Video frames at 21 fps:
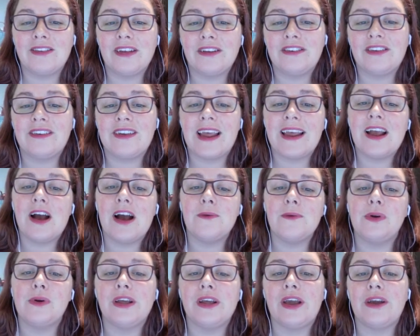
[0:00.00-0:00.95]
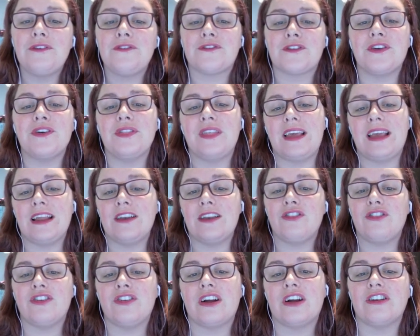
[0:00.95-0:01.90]
so today I want to go through the
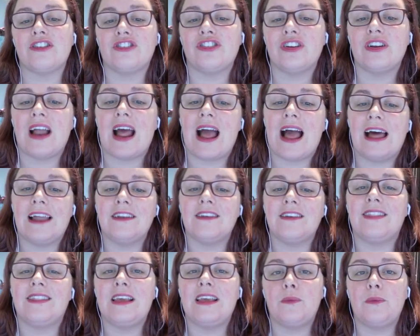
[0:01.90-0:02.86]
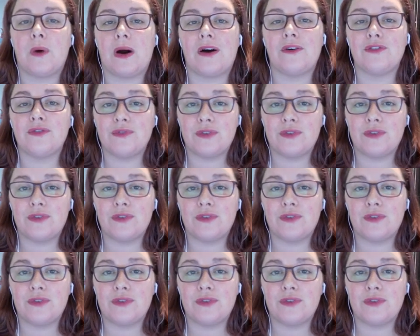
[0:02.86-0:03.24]
introduction and the world